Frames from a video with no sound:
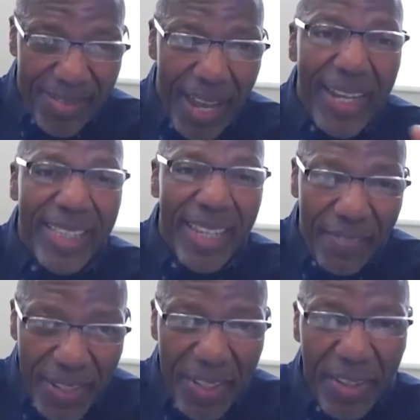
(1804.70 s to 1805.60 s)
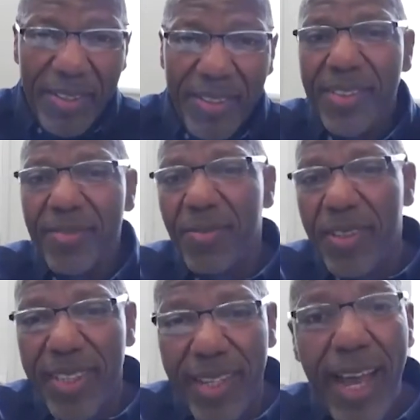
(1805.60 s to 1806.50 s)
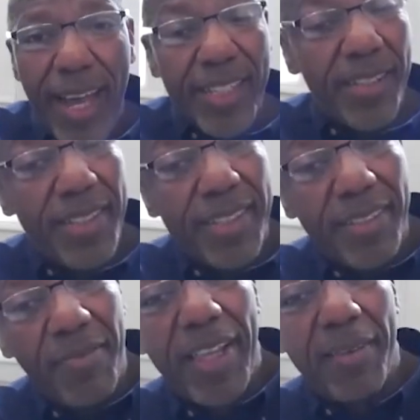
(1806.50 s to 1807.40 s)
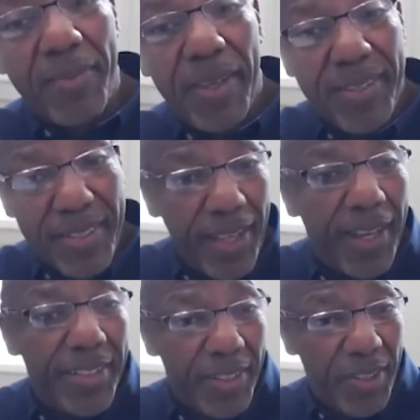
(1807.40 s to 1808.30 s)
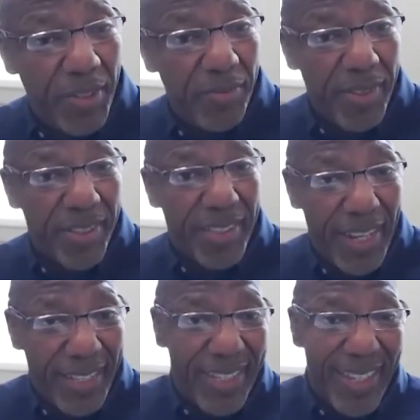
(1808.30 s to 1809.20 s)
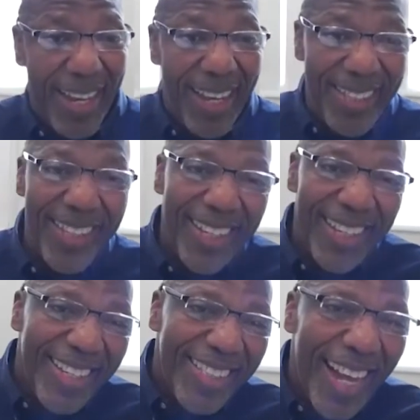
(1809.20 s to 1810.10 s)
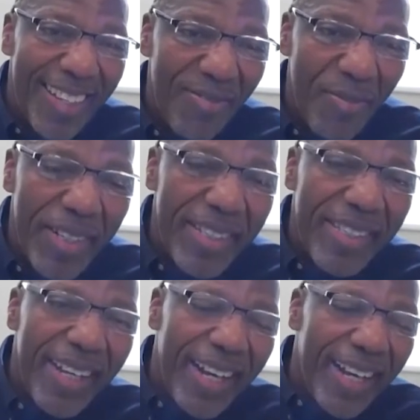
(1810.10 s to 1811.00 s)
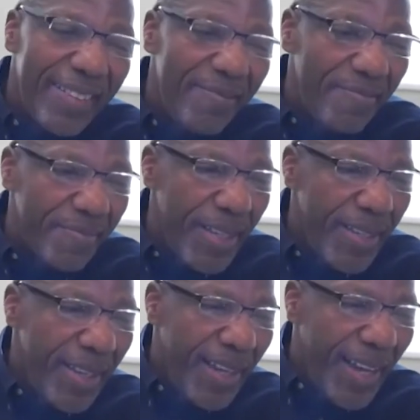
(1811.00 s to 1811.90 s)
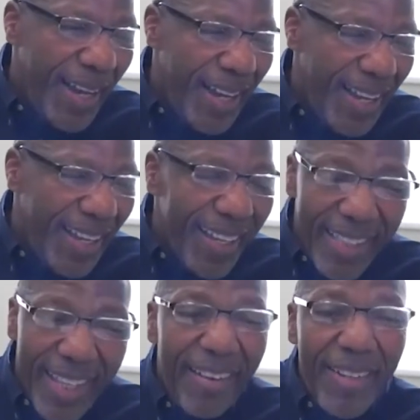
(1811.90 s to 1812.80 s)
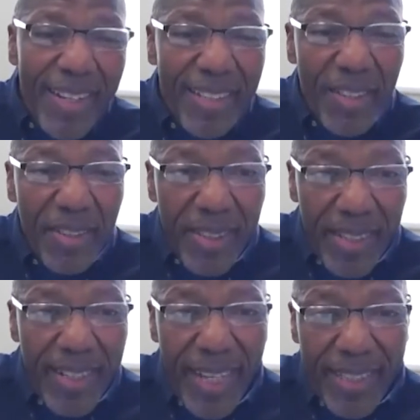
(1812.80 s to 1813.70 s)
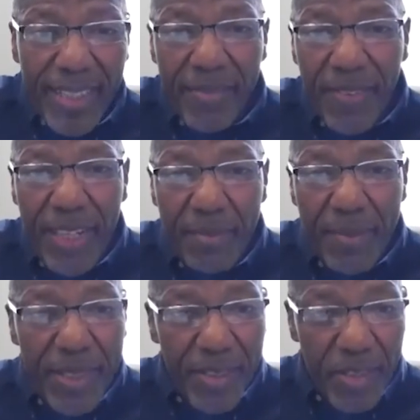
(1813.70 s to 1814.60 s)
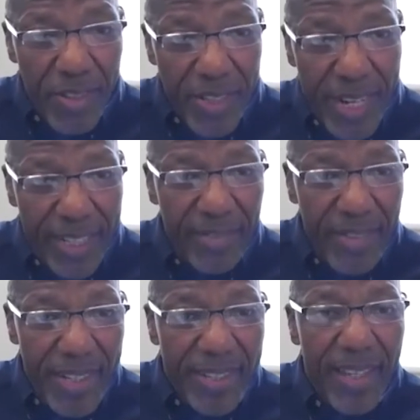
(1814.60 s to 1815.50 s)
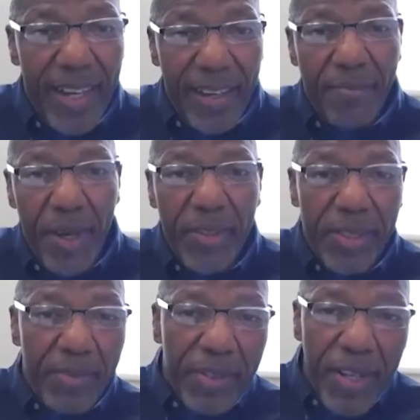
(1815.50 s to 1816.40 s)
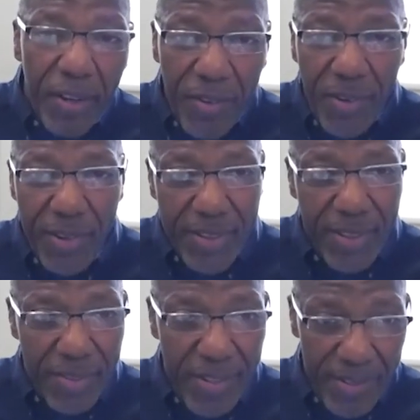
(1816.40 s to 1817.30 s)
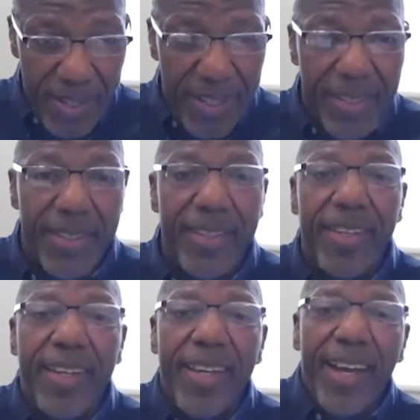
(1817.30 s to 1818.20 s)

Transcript: scientific goals were to actually develop this longitudinal data set that would um, uh, allow us to look at the developmental trajectories of multiple cohorts of students